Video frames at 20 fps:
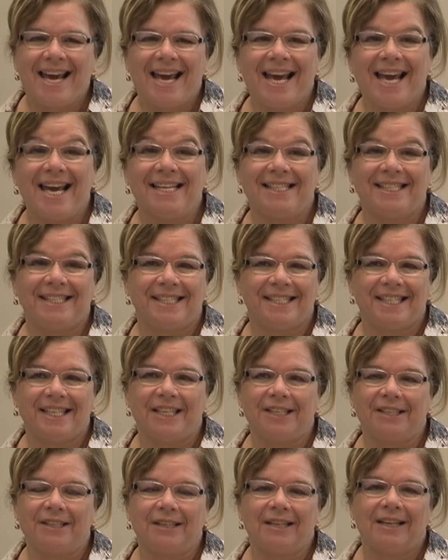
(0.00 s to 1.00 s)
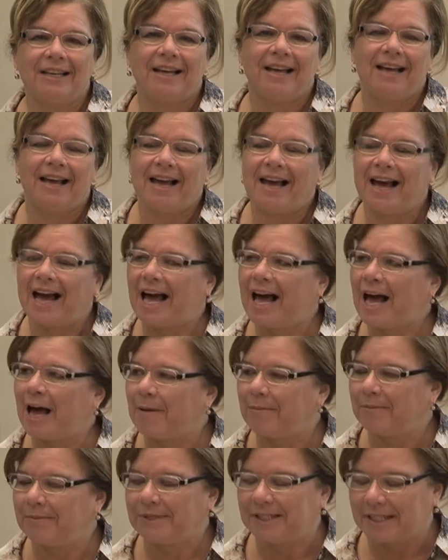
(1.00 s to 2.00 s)
he still
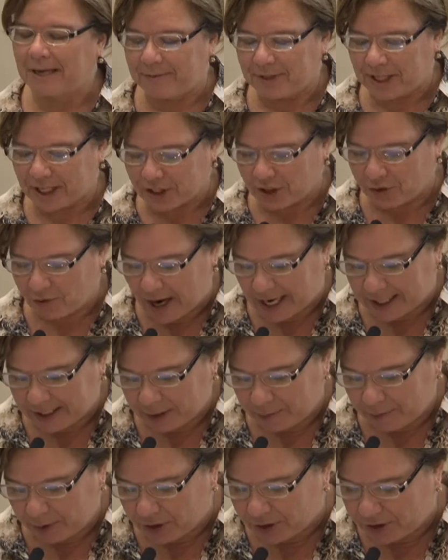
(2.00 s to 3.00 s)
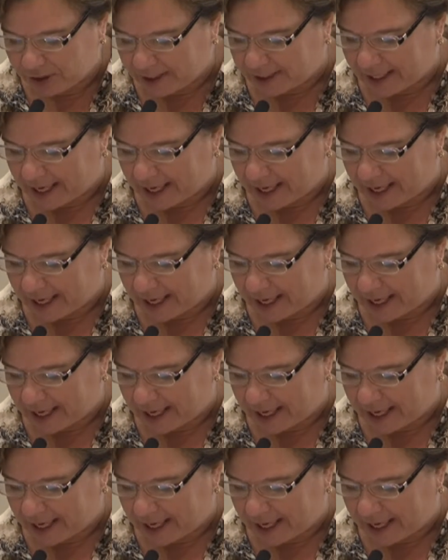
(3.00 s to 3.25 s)
subject to rights abuses.